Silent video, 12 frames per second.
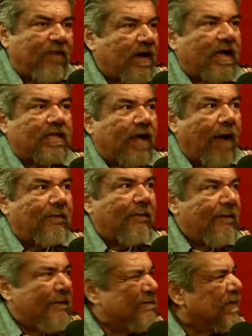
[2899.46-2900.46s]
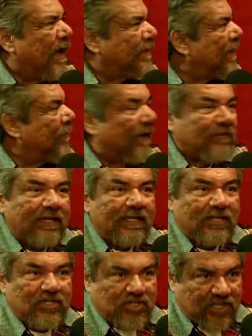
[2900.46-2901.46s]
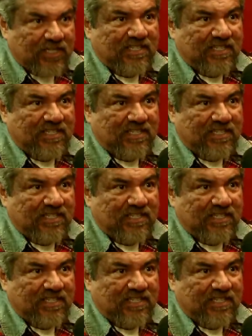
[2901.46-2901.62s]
is. That's code. I think I'm gonna have to get the shits.